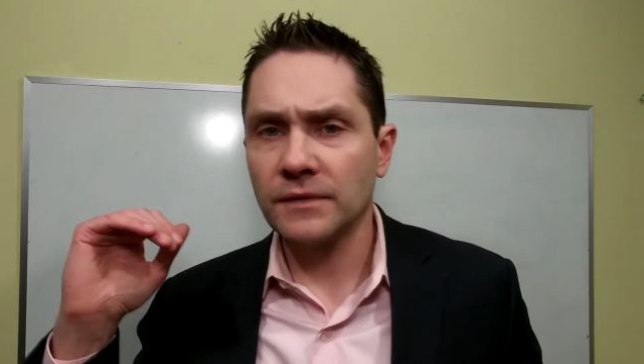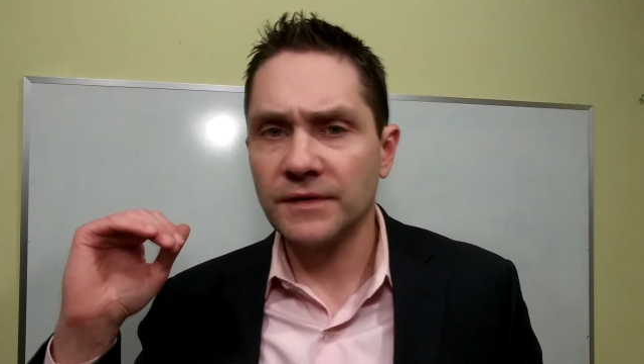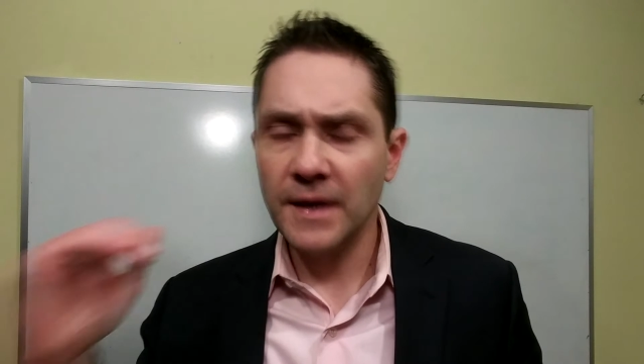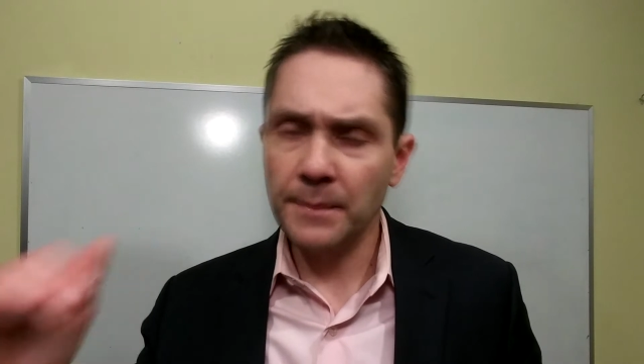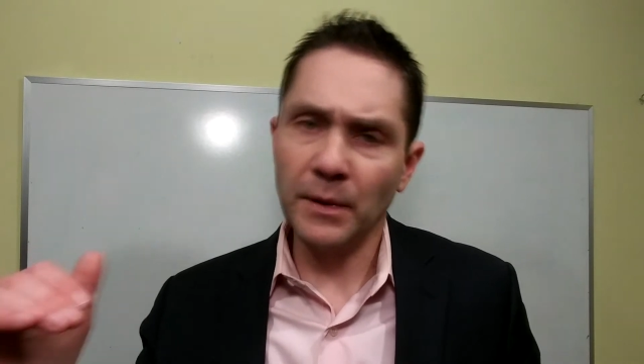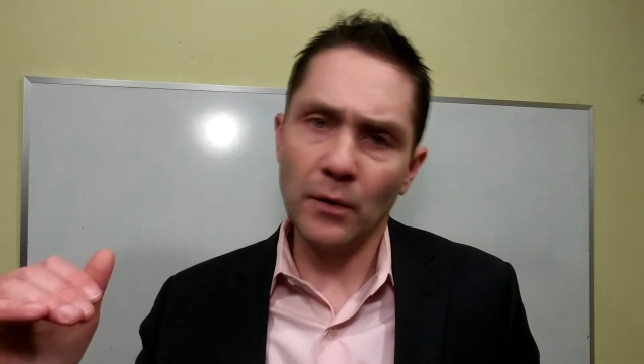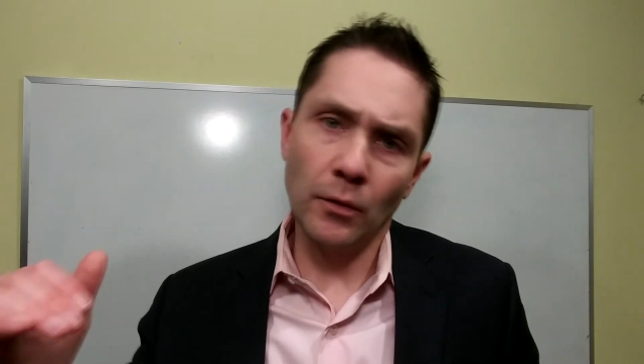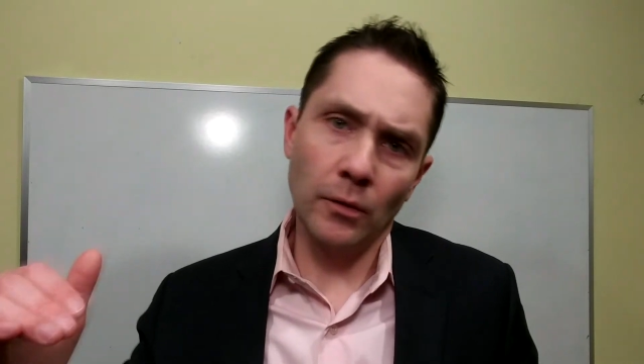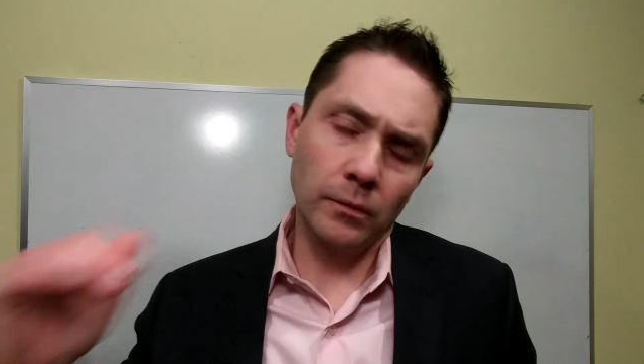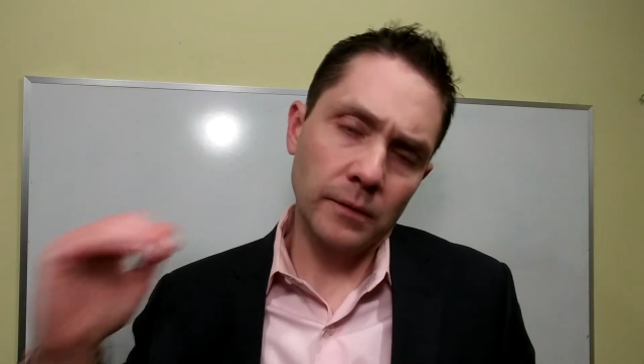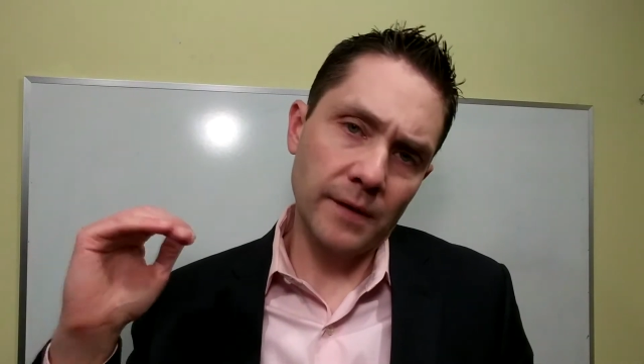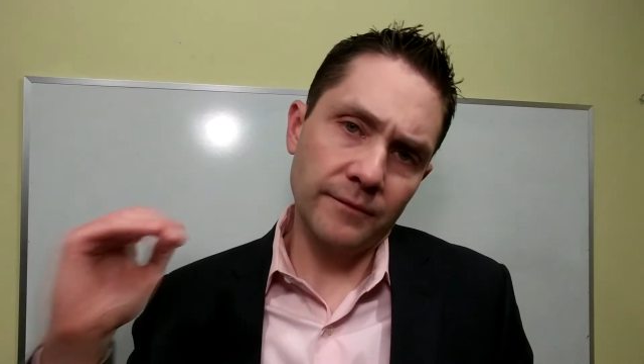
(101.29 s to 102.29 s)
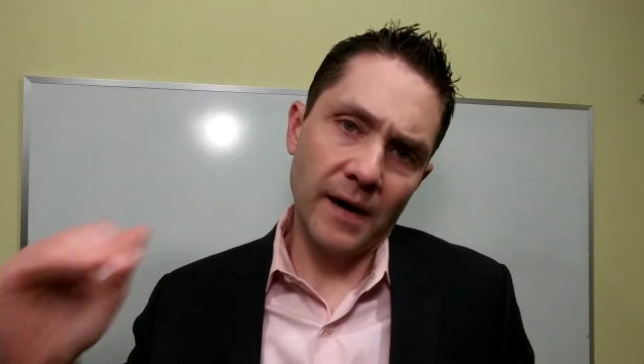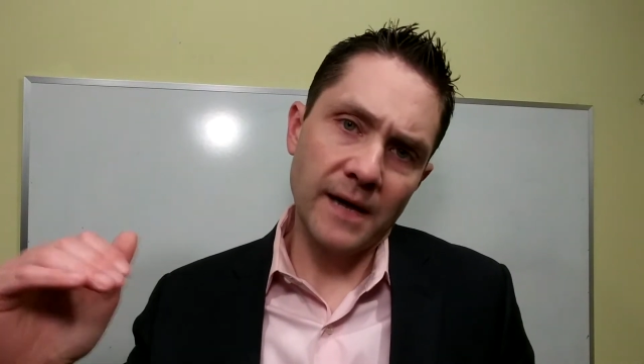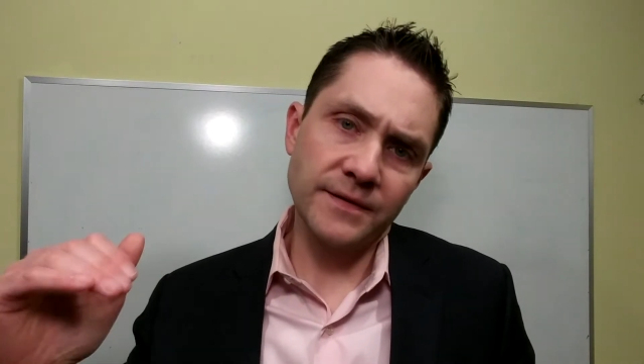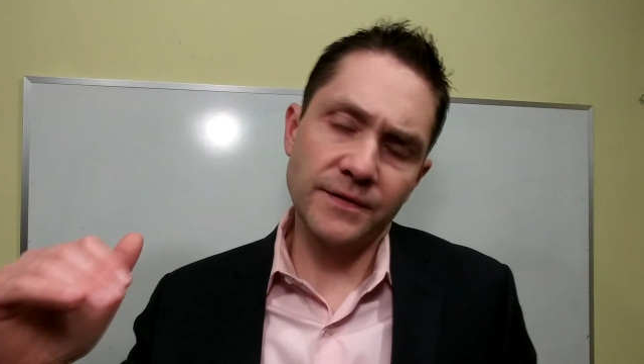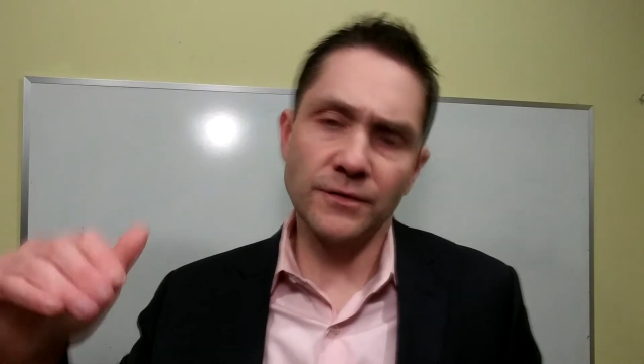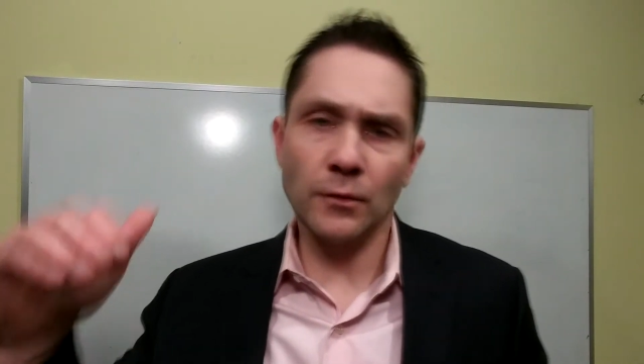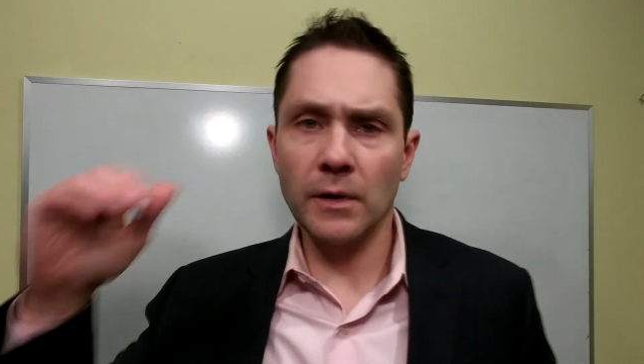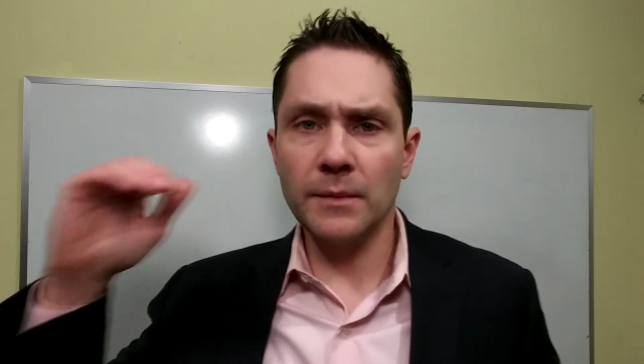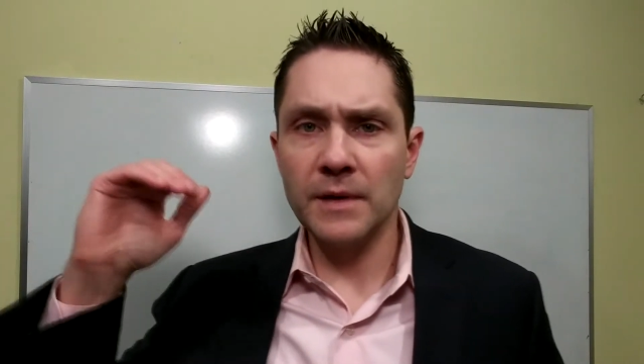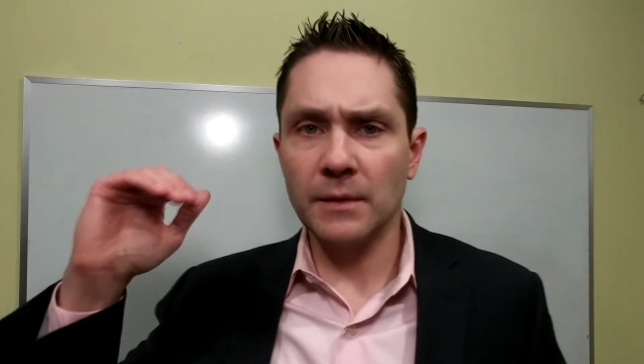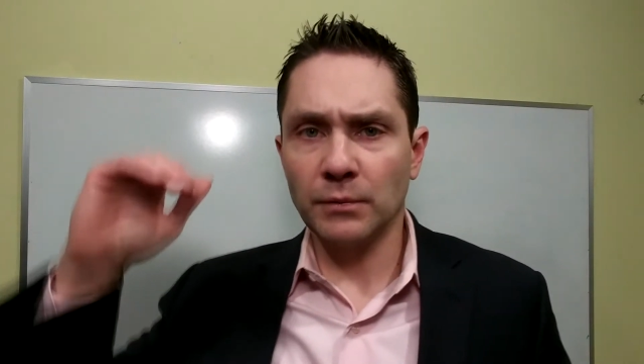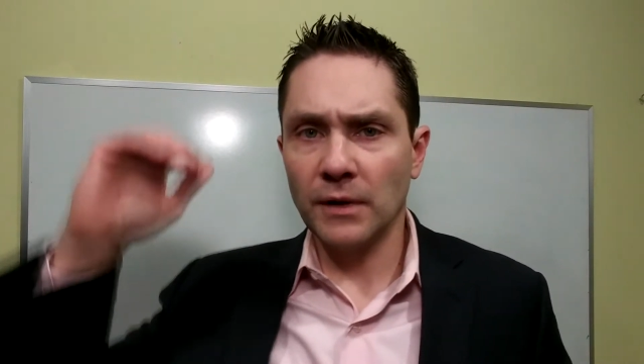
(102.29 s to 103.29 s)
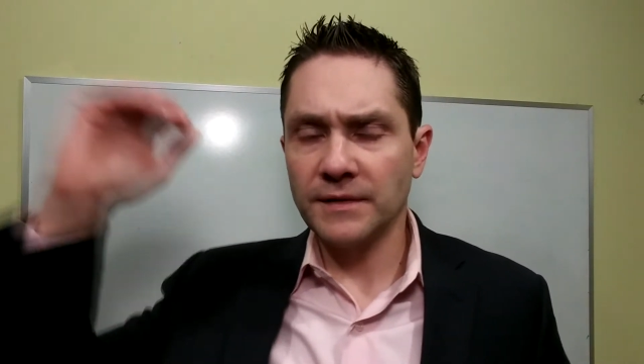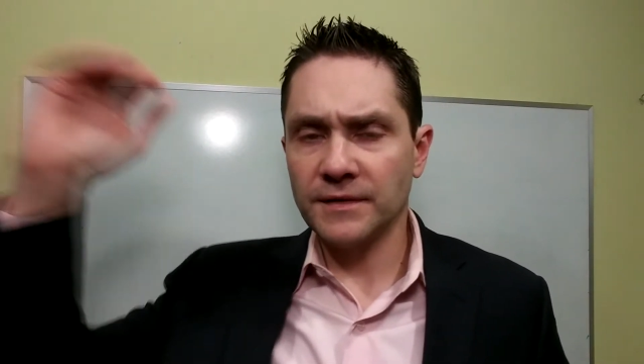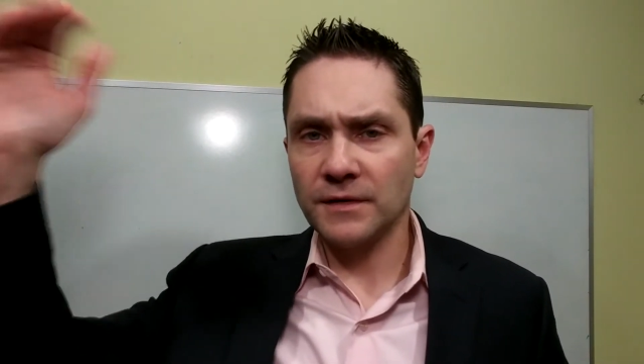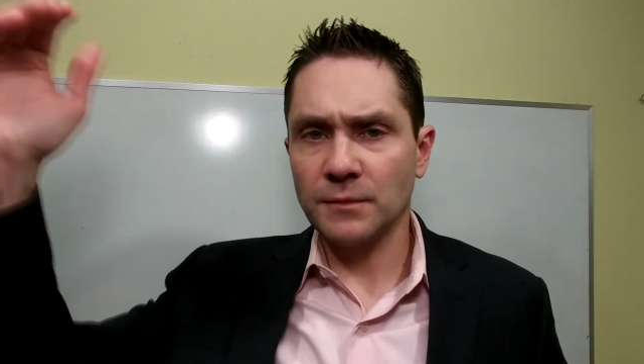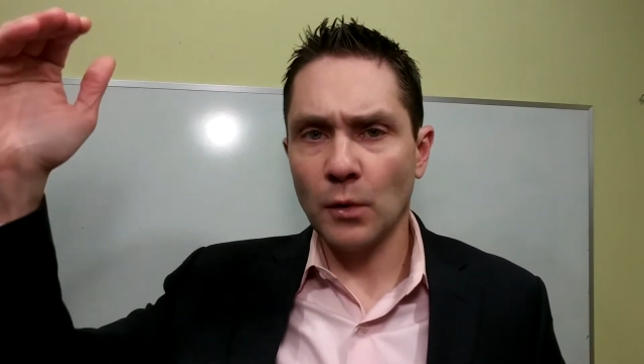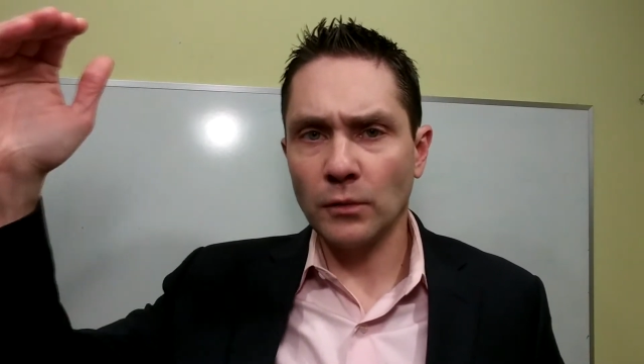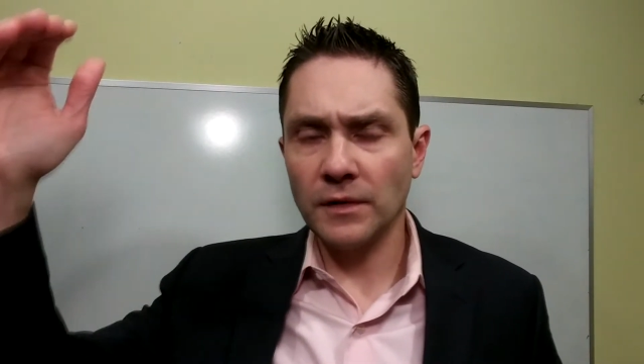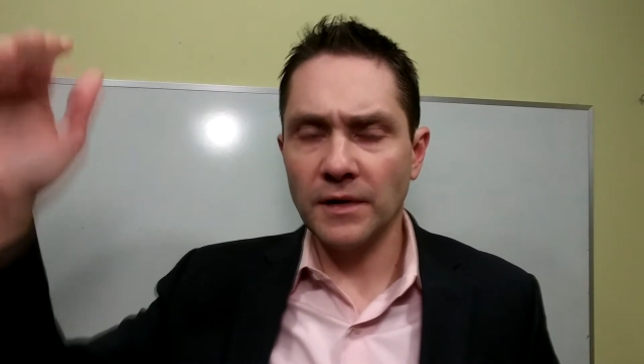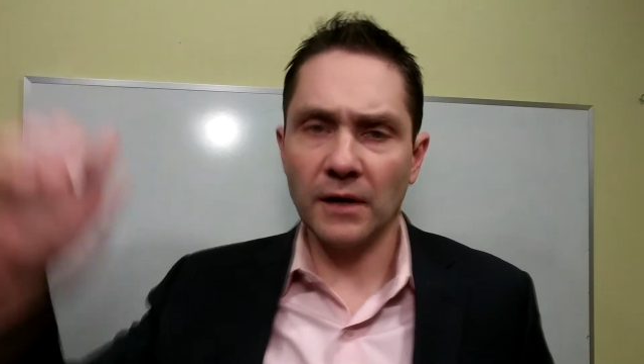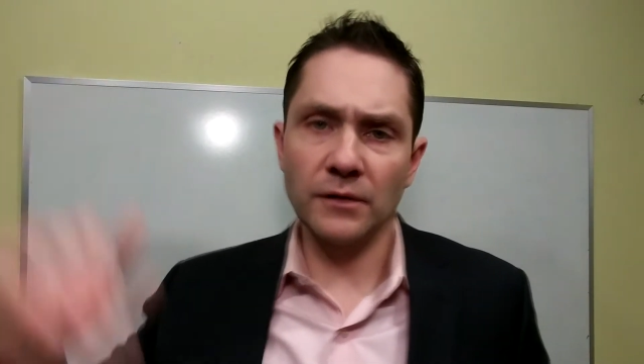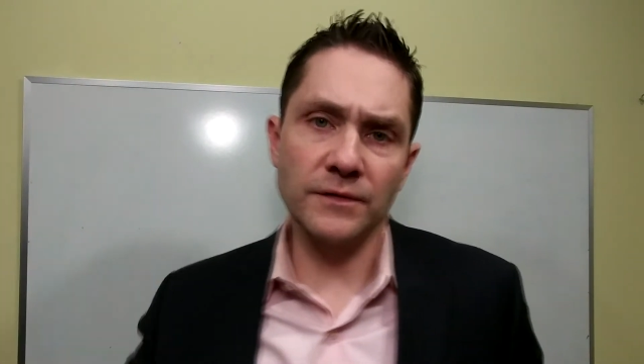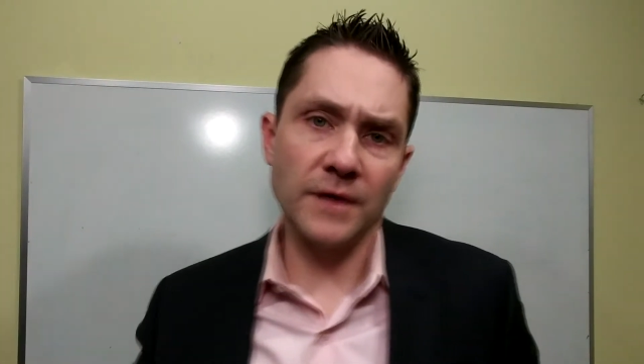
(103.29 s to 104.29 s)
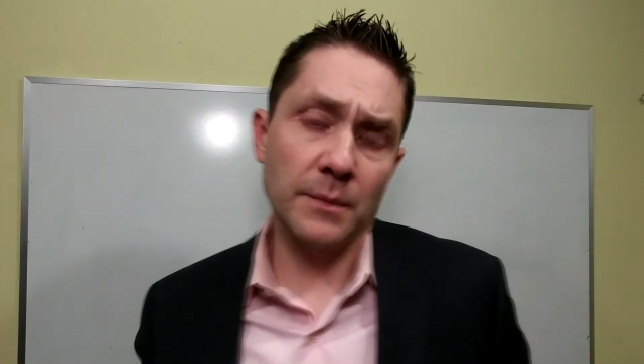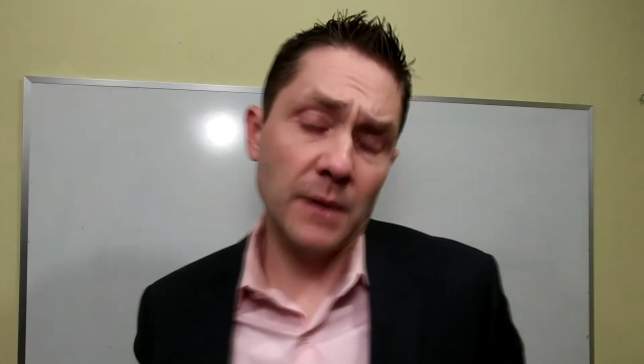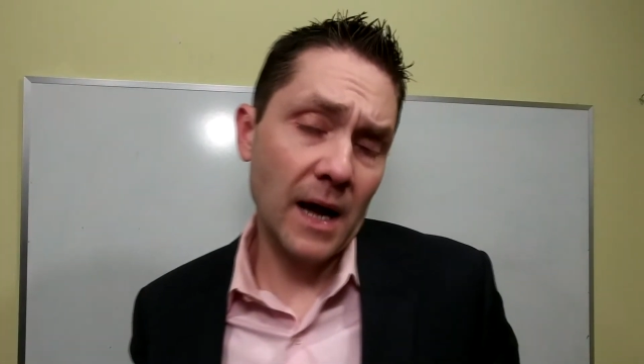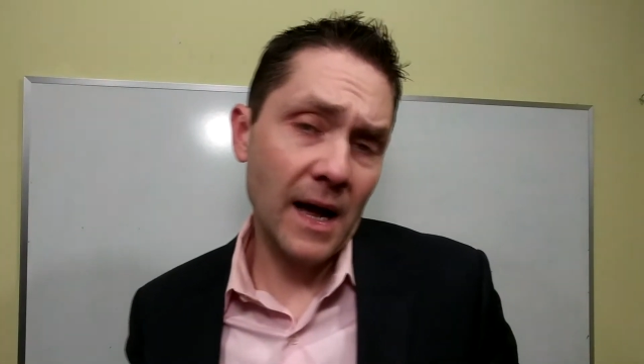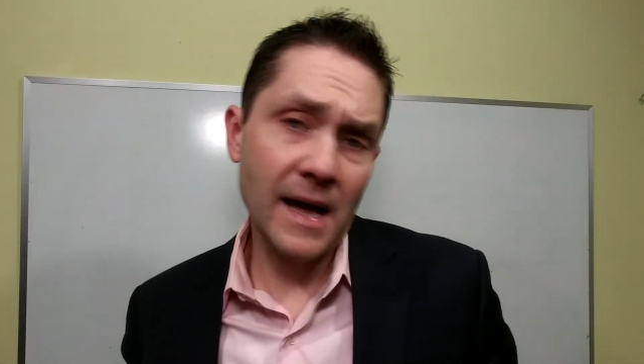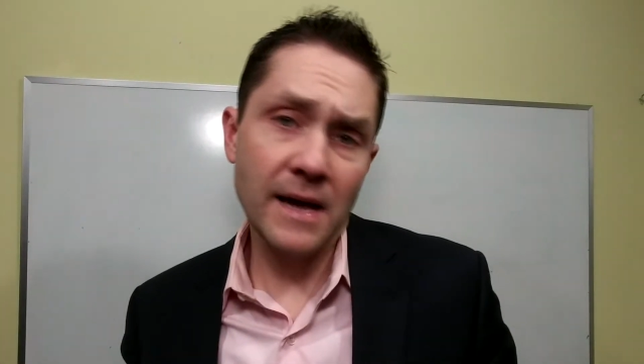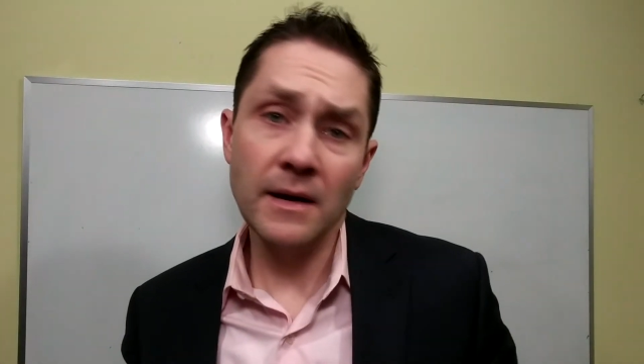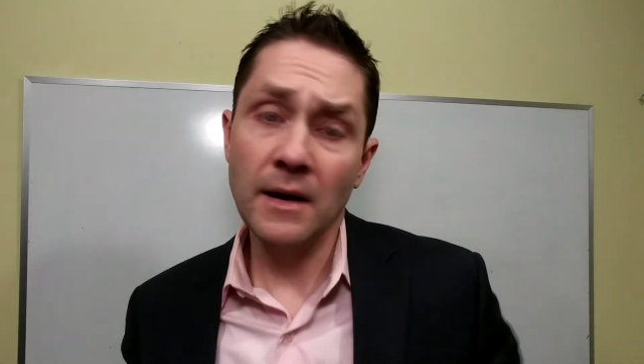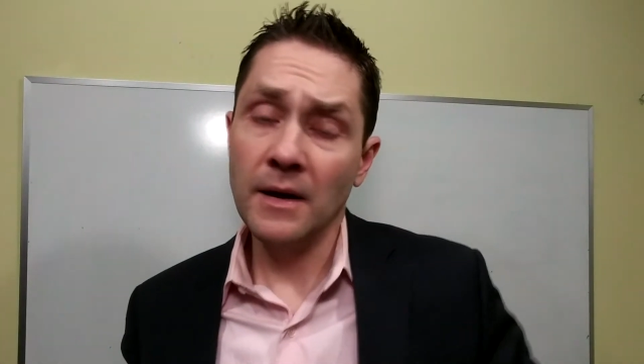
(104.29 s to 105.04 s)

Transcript: typical advice is going to be to place the smoke detectors up high,